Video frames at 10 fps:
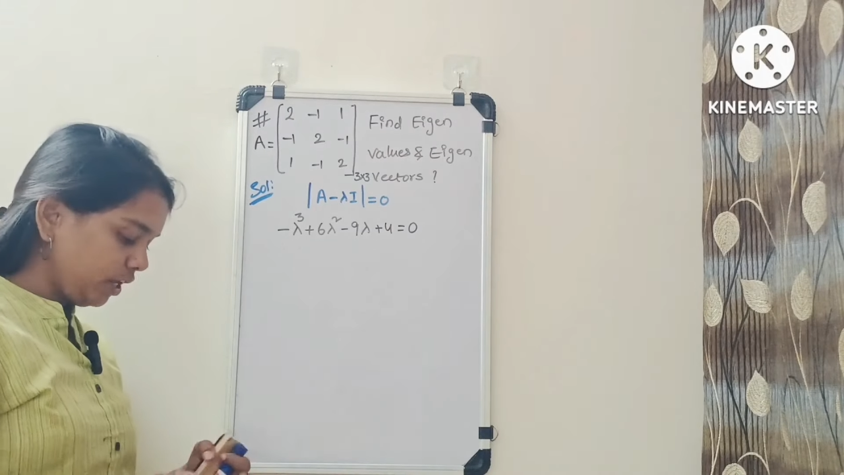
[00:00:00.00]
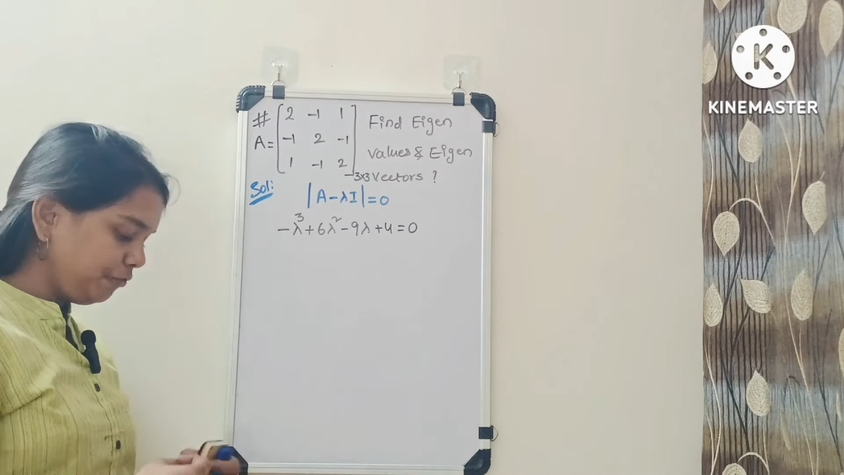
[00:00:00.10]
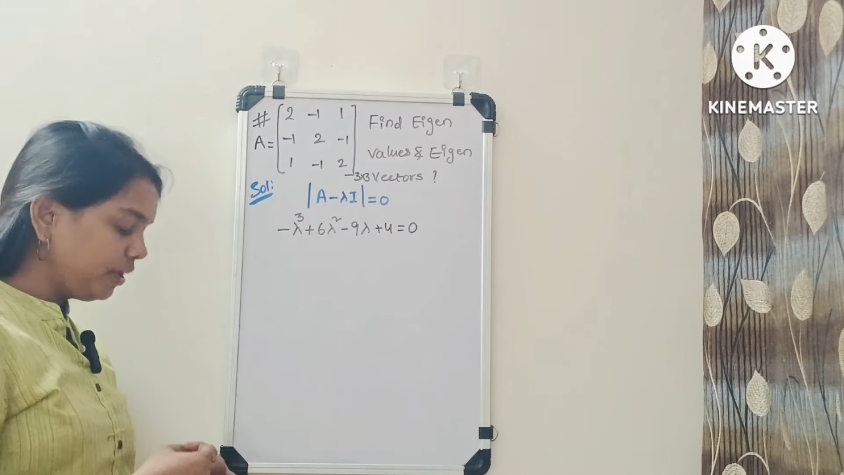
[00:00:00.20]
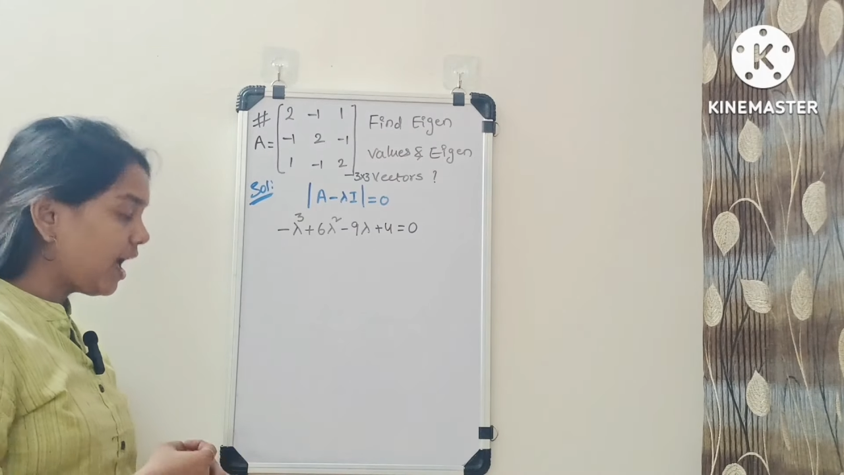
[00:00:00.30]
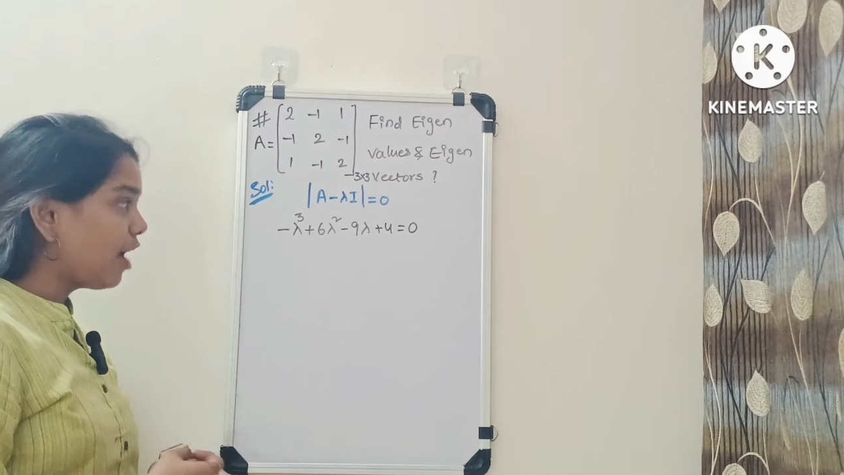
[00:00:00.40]

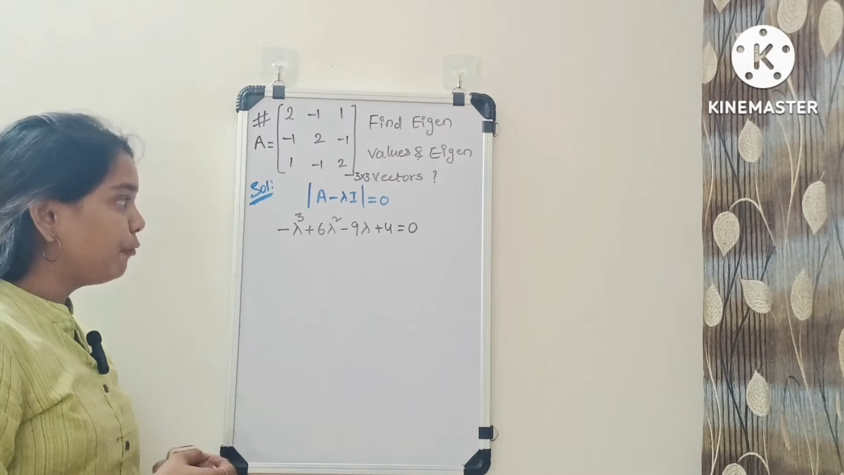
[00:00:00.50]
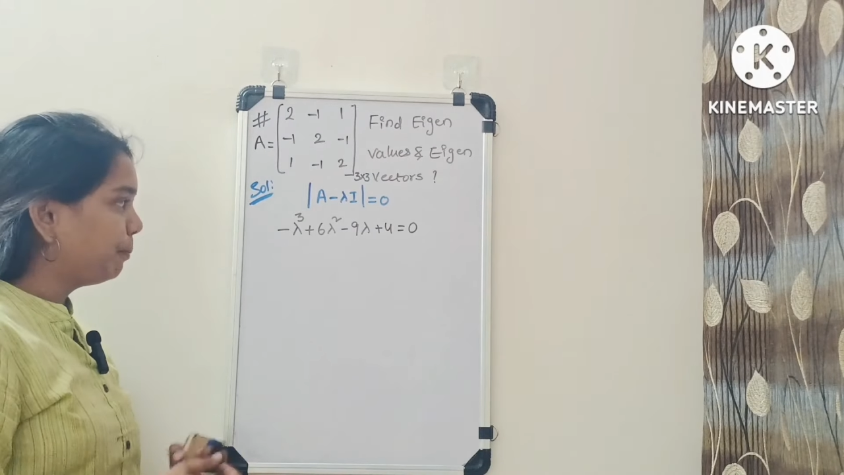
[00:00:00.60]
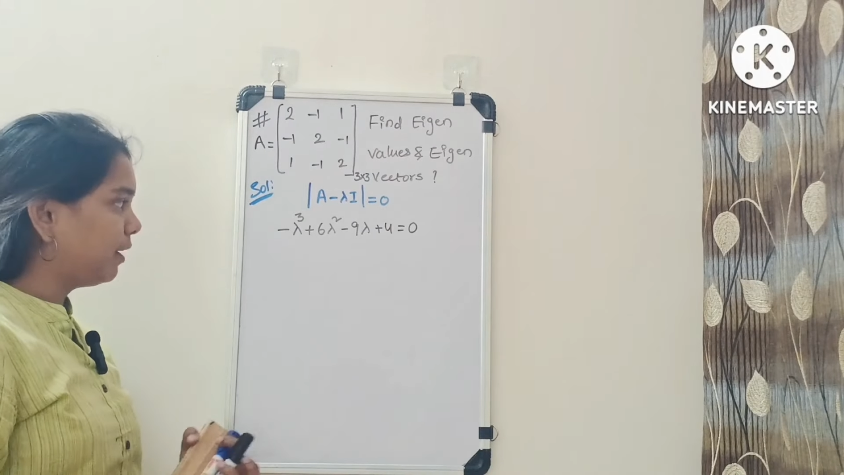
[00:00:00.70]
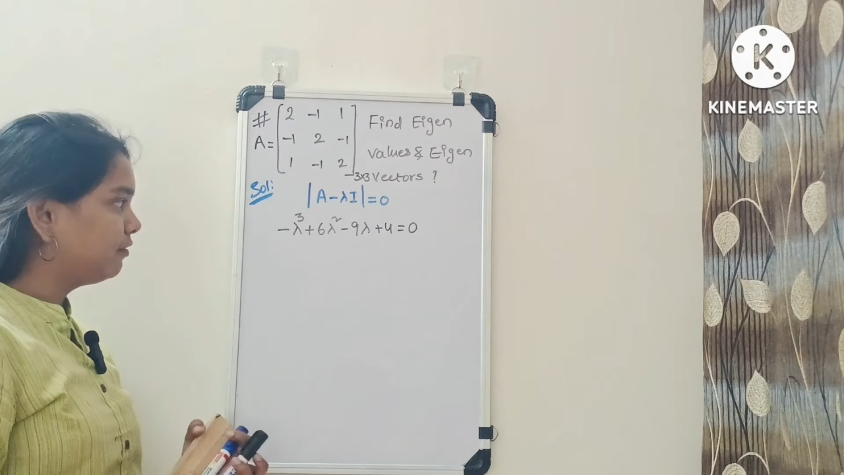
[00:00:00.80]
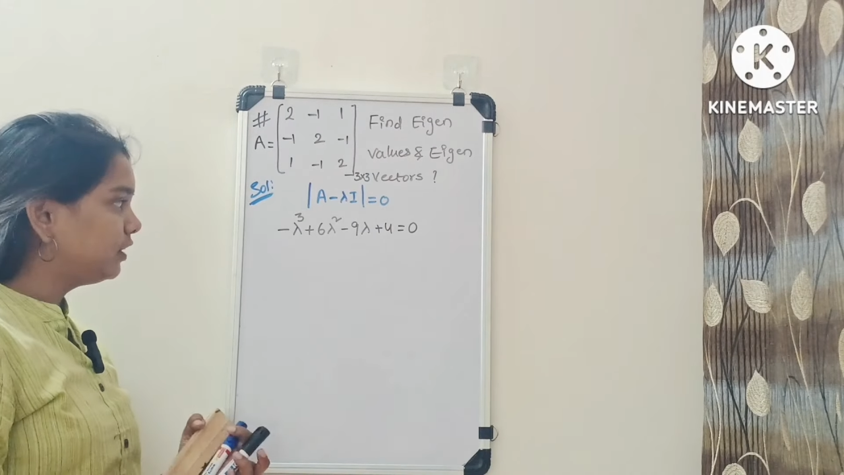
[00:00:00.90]
If we
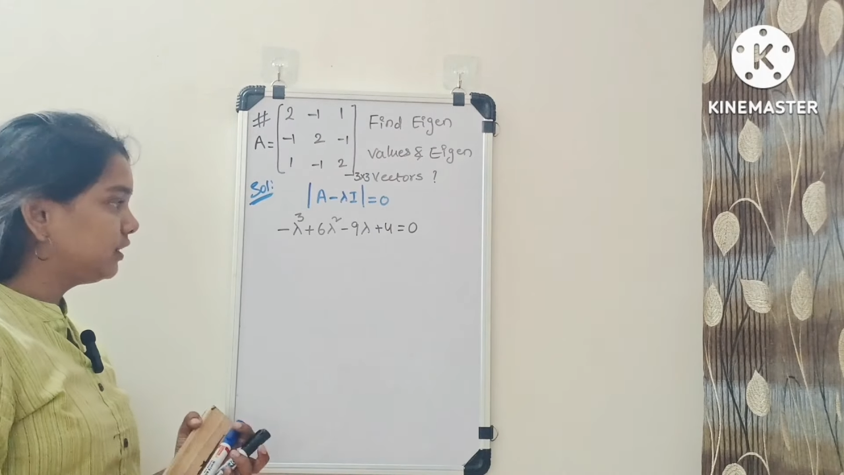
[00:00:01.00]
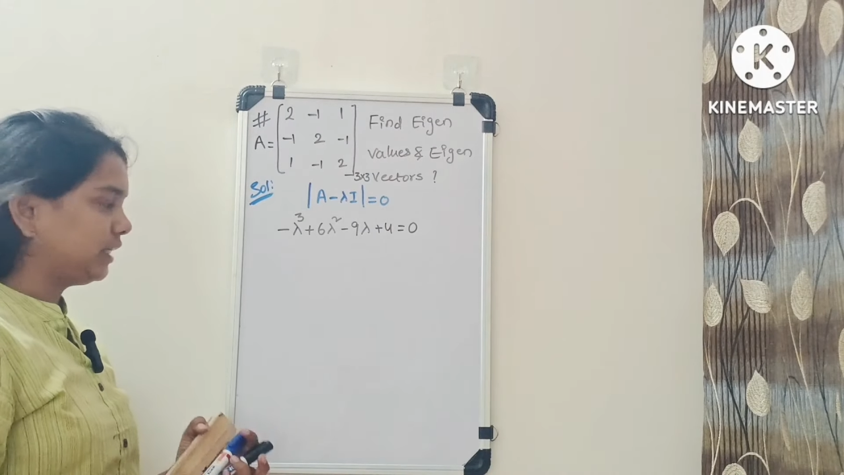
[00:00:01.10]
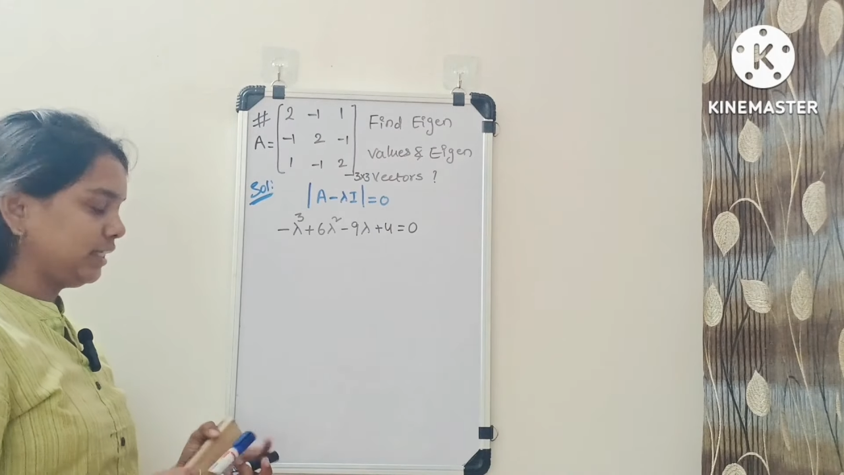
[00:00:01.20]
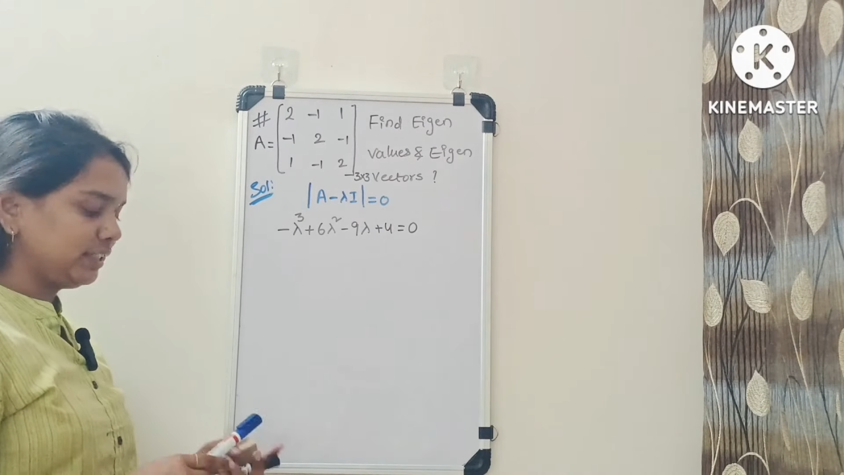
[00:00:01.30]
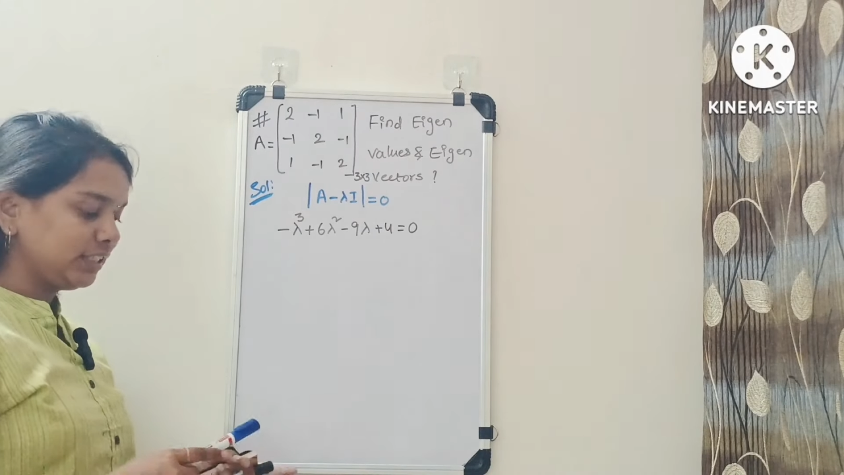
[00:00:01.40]
have power 3,